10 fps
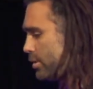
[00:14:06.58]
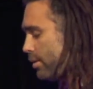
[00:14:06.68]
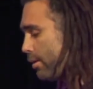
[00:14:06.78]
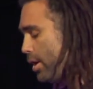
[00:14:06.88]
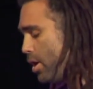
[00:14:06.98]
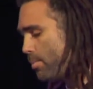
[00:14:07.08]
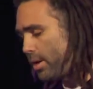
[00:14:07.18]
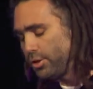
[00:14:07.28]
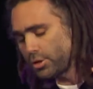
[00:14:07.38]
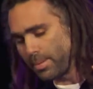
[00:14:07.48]
here, but
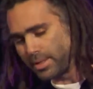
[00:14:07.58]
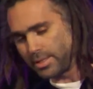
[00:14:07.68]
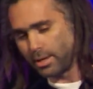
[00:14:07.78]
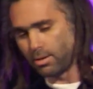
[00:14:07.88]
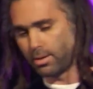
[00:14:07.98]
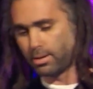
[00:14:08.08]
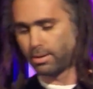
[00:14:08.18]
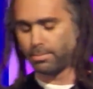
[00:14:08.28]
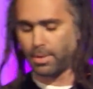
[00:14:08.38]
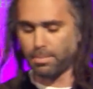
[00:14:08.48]
each time I take on
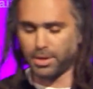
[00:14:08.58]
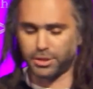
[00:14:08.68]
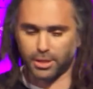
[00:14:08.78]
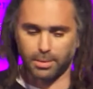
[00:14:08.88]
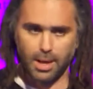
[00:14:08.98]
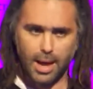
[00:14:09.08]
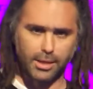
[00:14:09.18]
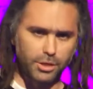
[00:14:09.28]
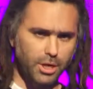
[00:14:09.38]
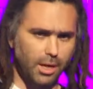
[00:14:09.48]
um, a mission, I
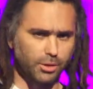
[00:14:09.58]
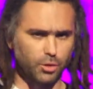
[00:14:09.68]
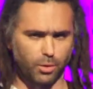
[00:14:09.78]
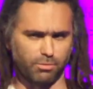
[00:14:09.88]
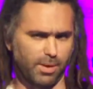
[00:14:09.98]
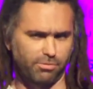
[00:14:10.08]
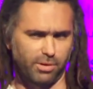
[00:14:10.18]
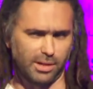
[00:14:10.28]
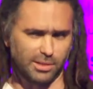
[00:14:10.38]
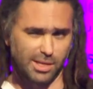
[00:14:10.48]
can challenge one of my
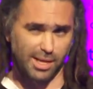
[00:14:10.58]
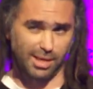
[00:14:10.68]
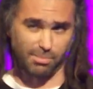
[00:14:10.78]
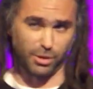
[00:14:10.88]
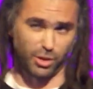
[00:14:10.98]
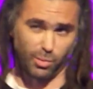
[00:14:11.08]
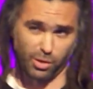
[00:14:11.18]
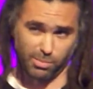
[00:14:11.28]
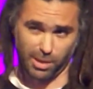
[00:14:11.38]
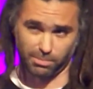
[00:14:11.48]
friends to take that mission
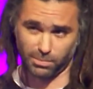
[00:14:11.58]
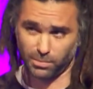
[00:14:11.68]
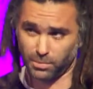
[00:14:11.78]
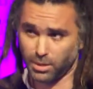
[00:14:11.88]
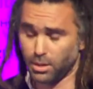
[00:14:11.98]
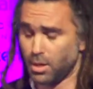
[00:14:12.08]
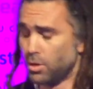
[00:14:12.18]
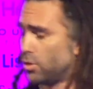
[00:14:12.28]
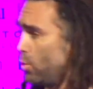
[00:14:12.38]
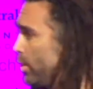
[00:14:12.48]
with me.
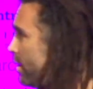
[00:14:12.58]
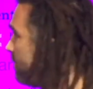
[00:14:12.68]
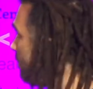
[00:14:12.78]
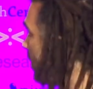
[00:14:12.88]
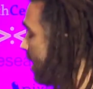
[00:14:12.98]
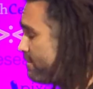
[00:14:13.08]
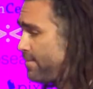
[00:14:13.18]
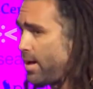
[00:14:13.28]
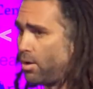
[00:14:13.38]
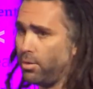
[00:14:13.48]
So we have, we have
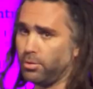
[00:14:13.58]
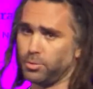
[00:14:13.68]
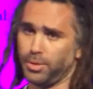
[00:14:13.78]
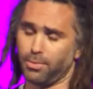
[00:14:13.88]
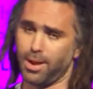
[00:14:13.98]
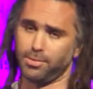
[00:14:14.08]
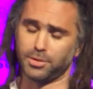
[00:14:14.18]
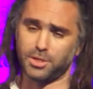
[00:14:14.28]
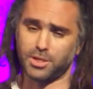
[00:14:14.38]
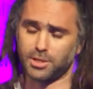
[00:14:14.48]
found, as we ran the
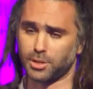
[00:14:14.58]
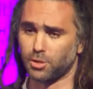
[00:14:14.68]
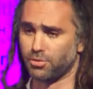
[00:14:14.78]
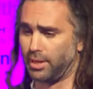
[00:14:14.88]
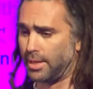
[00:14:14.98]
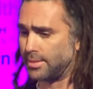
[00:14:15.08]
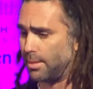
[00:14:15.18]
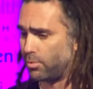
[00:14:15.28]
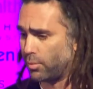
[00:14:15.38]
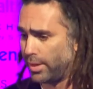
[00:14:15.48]
statistics over the last
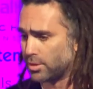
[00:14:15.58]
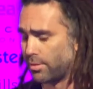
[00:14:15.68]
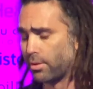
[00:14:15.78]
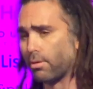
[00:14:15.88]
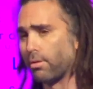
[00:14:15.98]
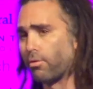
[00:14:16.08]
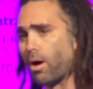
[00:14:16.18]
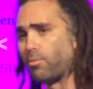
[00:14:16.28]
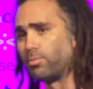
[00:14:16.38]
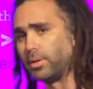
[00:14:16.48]
couple of weeks on the current
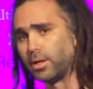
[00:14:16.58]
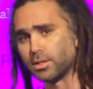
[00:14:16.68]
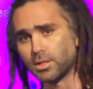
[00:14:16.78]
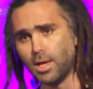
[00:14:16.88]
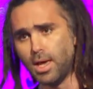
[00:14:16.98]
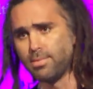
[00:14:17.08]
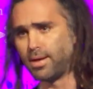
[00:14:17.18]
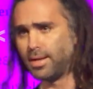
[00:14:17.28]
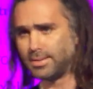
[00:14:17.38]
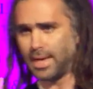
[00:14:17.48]
crop of players,
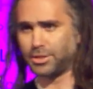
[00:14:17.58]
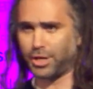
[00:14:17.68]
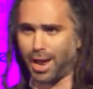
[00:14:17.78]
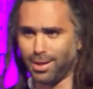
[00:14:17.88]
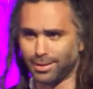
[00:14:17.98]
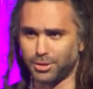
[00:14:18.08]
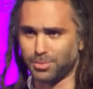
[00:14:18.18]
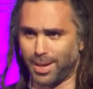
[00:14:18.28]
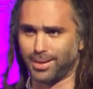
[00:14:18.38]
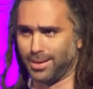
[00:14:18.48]
that it's that challenge
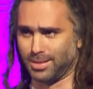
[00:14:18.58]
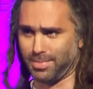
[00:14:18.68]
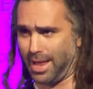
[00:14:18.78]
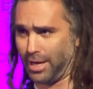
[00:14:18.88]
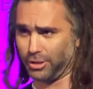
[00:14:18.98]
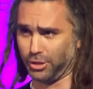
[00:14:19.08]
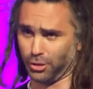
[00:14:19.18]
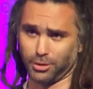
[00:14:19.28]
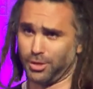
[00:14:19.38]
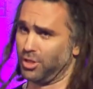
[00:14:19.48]
mechanism that actually
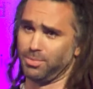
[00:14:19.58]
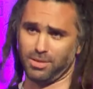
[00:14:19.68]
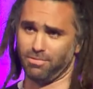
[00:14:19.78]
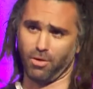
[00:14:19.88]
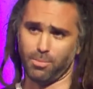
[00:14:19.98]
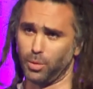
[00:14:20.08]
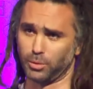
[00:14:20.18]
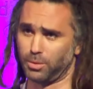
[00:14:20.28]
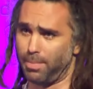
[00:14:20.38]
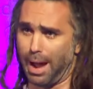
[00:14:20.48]
turns out to be the very
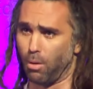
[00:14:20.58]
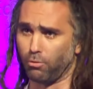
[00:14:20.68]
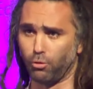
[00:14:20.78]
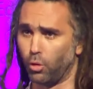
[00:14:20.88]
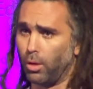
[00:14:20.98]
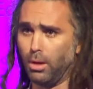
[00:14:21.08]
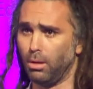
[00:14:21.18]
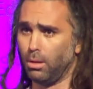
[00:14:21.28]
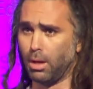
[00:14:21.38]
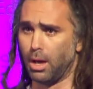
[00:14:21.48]
most powerful
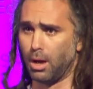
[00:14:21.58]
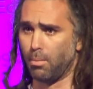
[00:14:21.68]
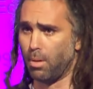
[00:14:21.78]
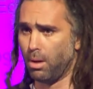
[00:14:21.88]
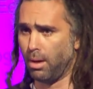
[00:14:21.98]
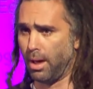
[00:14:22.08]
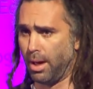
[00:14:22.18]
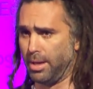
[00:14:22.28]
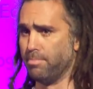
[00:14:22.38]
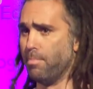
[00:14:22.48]
um, uh,
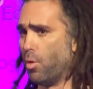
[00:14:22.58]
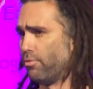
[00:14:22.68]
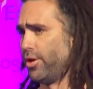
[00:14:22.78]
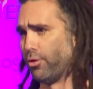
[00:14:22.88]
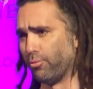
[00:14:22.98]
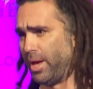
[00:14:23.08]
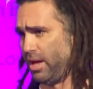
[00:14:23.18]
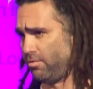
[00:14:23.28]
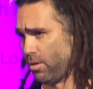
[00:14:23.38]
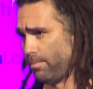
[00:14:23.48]
motivator of
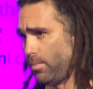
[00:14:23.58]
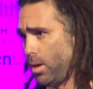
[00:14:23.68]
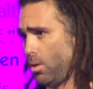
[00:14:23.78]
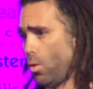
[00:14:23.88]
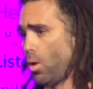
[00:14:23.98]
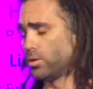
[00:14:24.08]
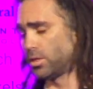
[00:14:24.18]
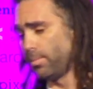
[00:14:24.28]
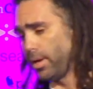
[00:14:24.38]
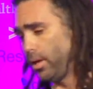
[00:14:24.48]
behavior.
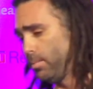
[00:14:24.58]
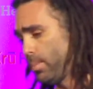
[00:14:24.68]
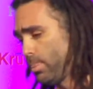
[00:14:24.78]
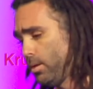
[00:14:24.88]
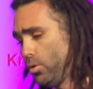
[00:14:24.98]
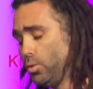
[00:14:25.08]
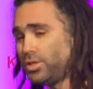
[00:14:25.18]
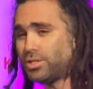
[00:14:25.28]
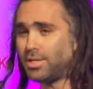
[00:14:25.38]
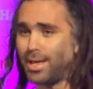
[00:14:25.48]
Somebody who
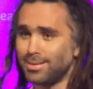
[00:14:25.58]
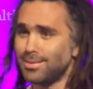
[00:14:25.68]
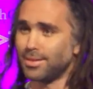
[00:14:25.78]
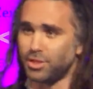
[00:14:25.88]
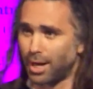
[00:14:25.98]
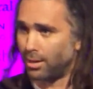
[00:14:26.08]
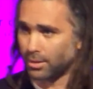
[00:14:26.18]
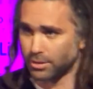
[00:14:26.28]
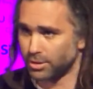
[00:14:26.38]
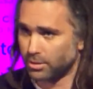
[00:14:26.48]
sends a
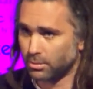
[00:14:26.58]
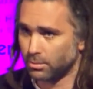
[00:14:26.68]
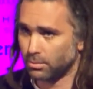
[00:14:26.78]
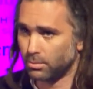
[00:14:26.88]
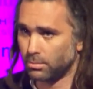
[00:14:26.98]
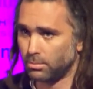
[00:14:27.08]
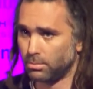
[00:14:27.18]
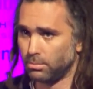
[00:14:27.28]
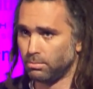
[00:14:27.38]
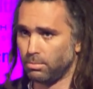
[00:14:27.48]
challenge,
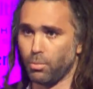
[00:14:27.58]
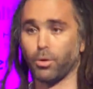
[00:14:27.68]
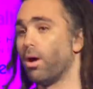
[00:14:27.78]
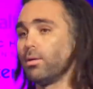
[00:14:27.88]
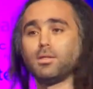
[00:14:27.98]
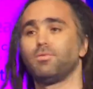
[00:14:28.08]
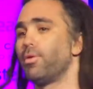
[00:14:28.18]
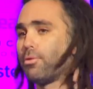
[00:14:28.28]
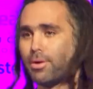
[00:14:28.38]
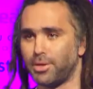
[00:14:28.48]
regardless of
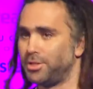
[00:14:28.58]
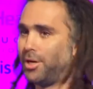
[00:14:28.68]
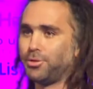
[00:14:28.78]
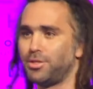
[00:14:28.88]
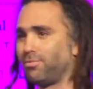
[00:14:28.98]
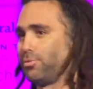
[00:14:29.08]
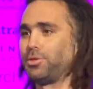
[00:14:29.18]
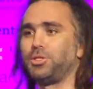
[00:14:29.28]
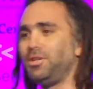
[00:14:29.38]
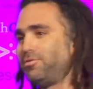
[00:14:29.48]
whether or not that challenge is ever
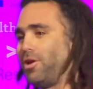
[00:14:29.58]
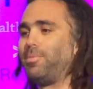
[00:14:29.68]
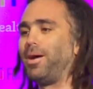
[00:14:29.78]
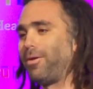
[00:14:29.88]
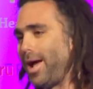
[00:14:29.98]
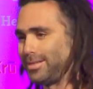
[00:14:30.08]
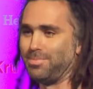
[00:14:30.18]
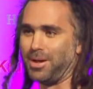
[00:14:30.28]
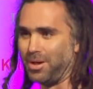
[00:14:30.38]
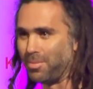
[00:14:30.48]
received on by or
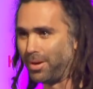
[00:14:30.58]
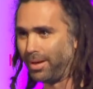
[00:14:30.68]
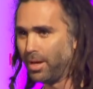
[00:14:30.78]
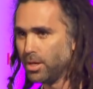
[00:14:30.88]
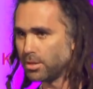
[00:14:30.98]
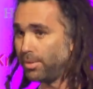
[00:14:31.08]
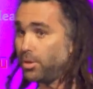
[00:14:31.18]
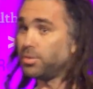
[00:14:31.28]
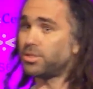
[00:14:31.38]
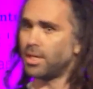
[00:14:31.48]
acted by anybody, somebody
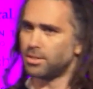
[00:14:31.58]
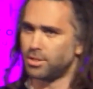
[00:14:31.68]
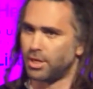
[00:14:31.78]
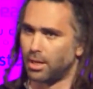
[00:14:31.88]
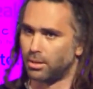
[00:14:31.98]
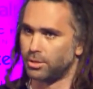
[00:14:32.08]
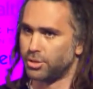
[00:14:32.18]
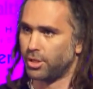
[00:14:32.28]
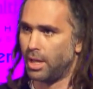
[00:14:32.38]
who sends a challenge